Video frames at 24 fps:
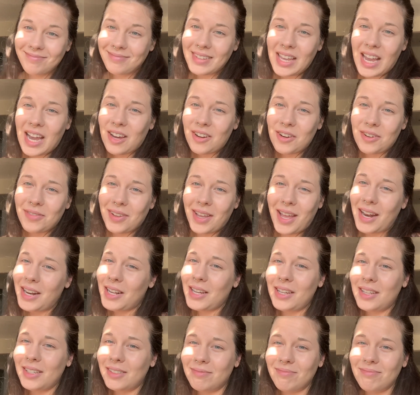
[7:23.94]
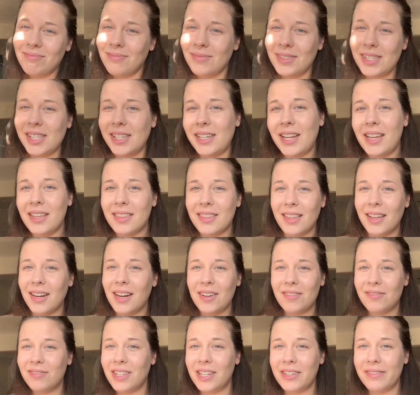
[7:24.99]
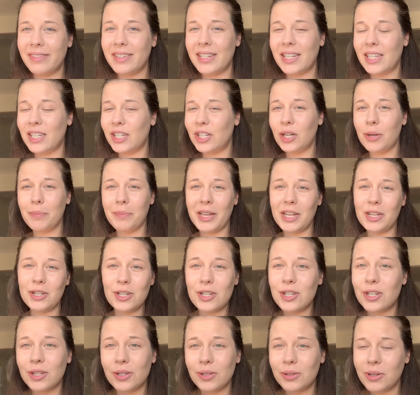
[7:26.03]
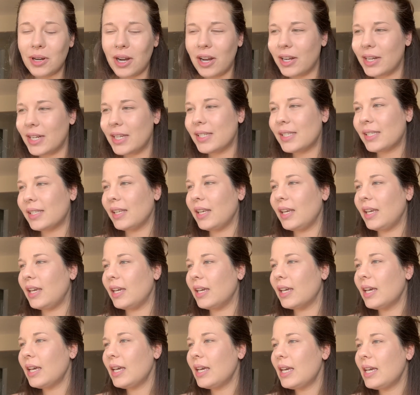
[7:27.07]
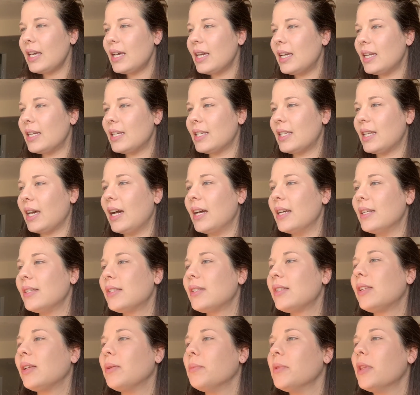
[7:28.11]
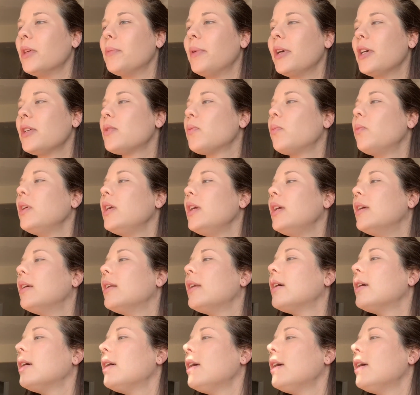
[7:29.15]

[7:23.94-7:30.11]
out of any state that I've lived in or been to, honestly. It just has some of the best weed